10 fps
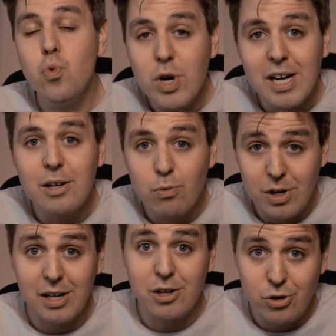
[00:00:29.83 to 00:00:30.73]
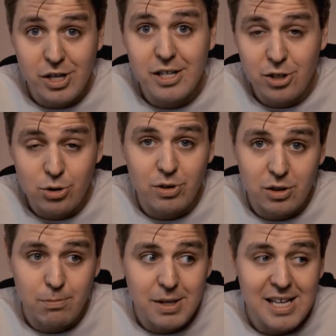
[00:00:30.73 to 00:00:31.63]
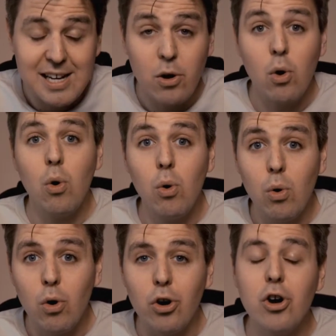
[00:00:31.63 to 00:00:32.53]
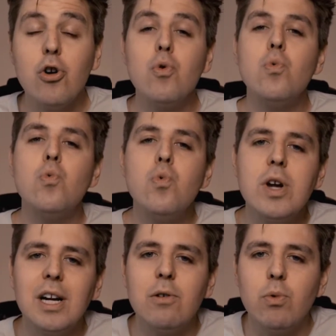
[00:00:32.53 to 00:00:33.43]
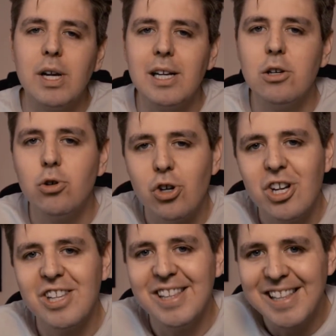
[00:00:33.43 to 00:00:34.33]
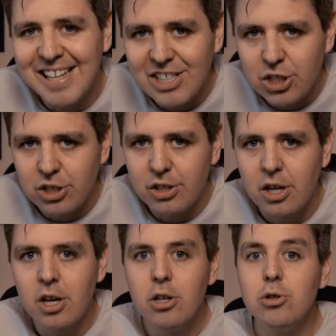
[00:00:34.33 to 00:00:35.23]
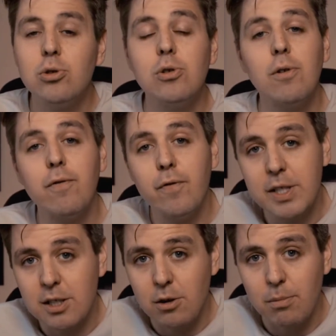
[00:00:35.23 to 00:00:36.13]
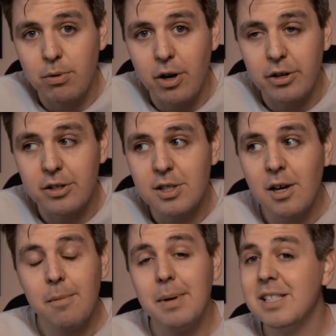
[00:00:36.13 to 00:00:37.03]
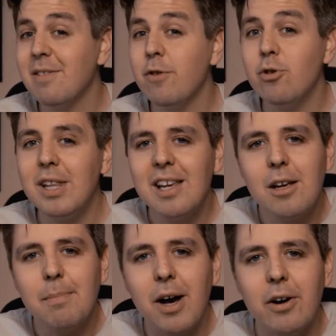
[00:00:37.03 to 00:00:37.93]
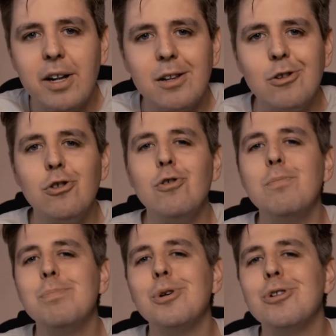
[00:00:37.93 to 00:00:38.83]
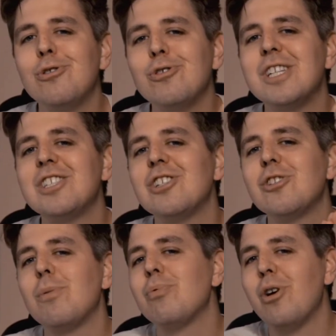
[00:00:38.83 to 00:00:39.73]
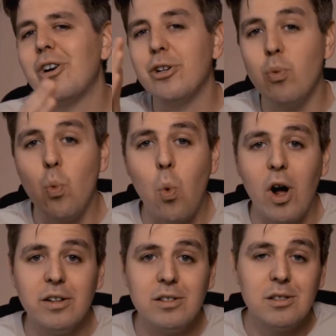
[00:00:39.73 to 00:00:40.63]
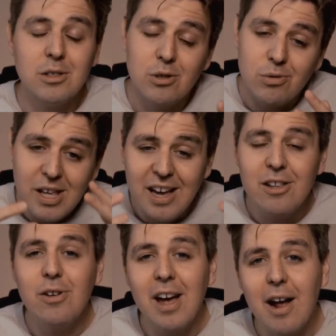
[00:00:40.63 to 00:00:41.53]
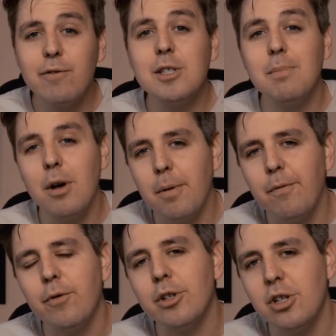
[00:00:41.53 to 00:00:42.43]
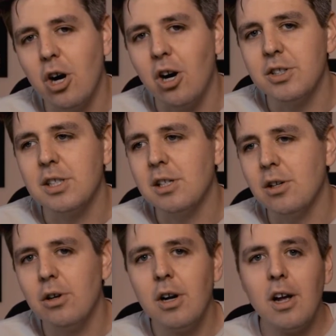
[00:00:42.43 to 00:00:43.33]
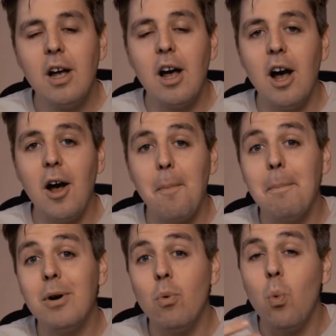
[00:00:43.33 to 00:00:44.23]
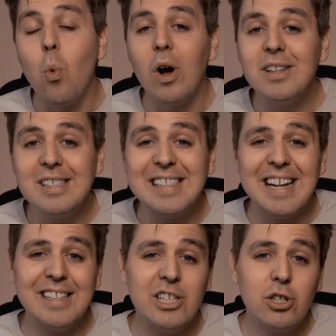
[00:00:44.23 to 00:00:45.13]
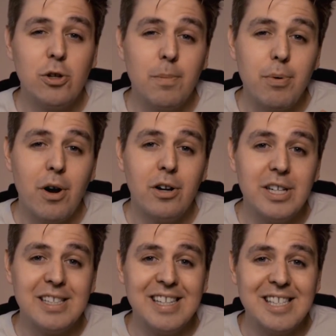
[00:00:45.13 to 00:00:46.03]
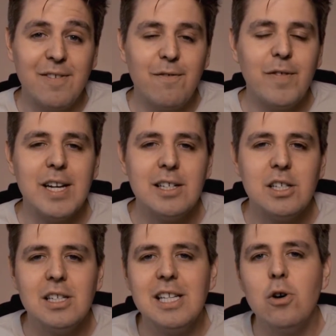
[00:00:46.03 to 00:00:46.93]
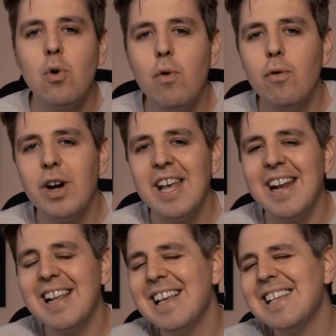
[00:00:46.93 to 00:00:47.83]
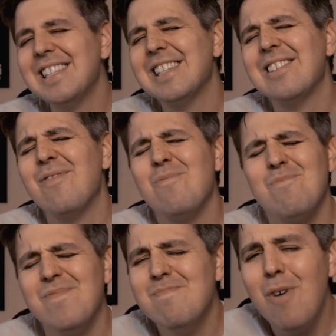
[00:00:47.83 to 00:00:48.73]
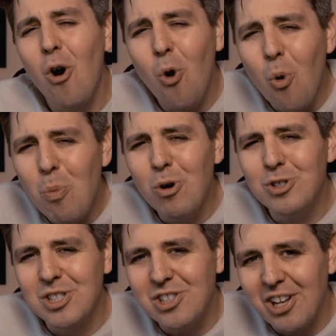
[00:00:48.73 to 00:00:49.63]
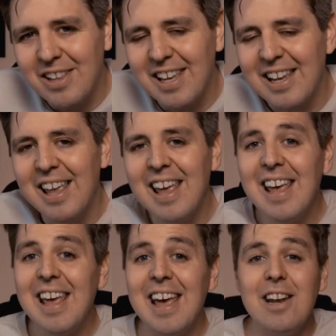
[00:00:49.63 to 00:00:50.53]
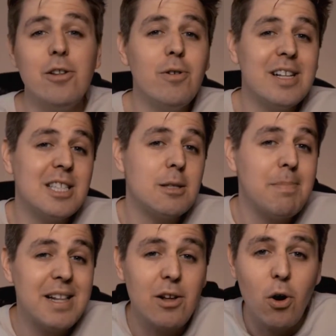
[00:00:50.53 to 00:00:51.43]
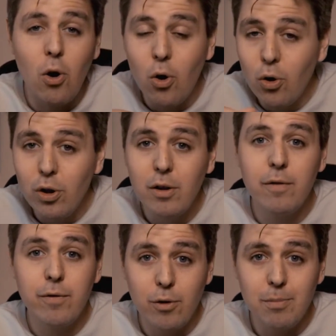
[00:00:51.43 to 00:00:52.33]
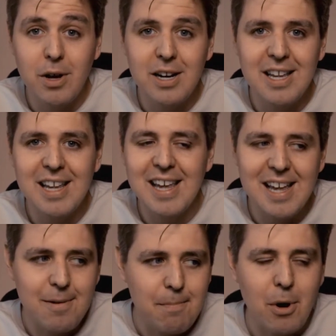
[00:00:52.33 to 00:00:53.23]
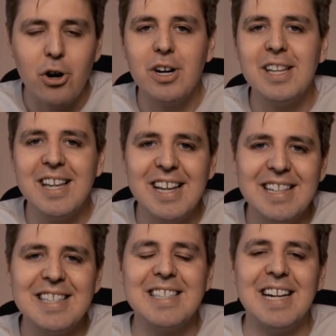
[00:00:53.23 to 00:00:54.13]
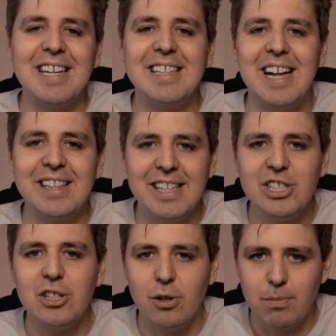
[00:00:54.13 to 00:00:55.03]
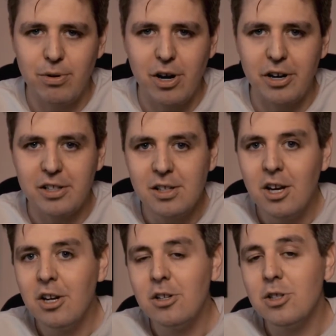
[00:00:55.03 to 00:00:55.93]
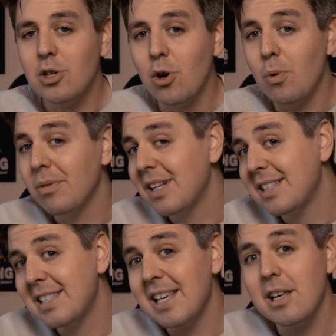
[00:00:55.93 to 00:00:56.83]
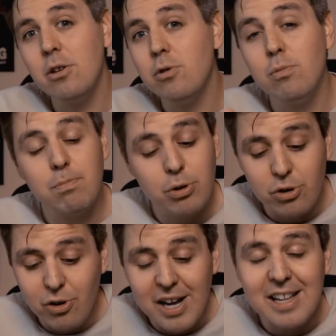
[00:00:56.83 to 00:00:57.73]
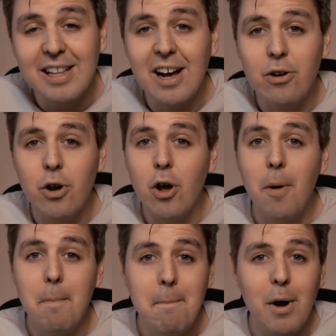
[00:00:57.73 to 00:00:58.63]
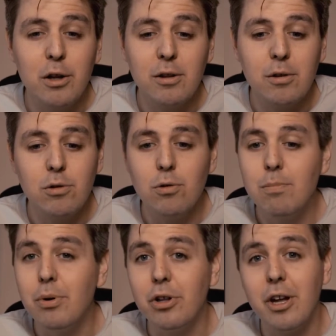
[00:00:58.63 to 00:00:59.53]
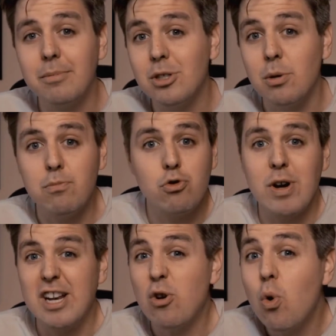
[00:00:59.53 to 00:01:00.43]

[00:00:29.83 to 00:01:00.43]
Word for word: really, really good industry to be in, or a really, really good addition to your physical products. Because if you think about it, you build your digital product once, so yeah, you have some upfront costs here, uh, but once that digital product is finished, the overhead is almost nothing, and you can spend all of your money in marketing and selling that digital product. So let's say you put your head down a month to build up some great